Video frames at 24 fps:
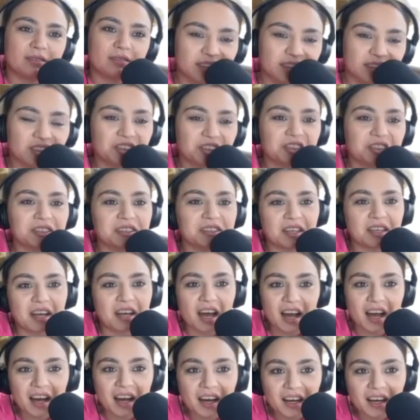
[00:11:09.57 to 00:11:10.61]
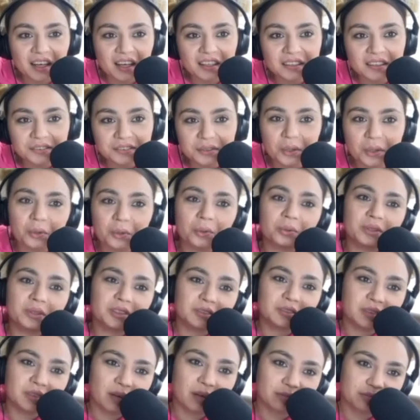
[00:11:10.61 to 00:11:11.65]
It's just a life. Oh,
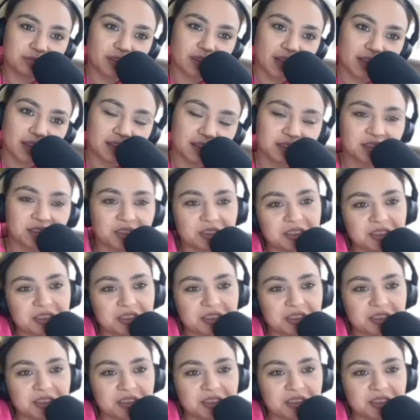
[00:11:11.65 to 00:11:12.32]
I'm fine. It's just a